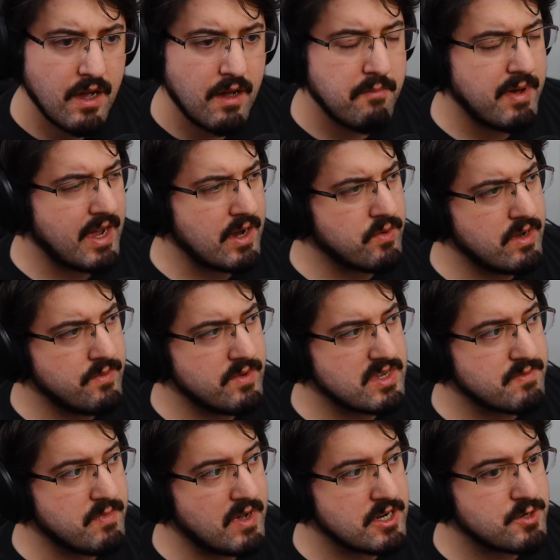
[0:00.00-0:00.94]
Back when it
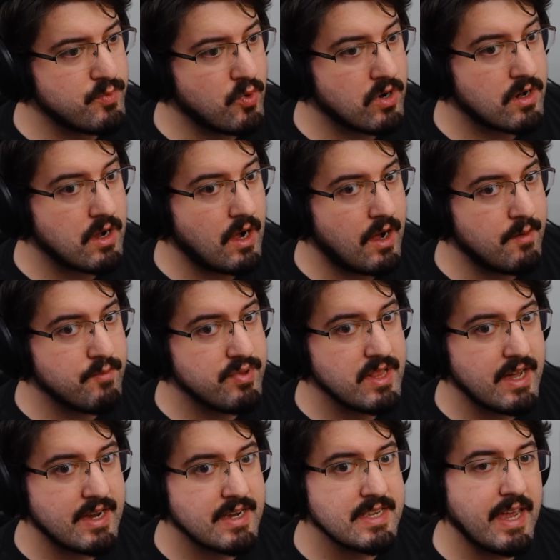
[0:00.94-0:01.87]
was much more
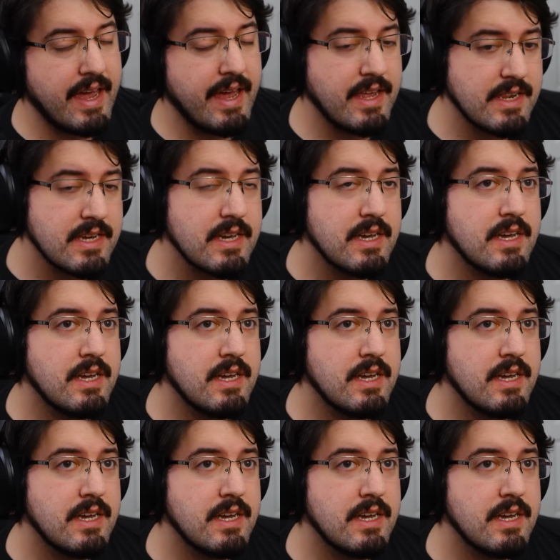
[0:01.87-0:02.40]
complex and...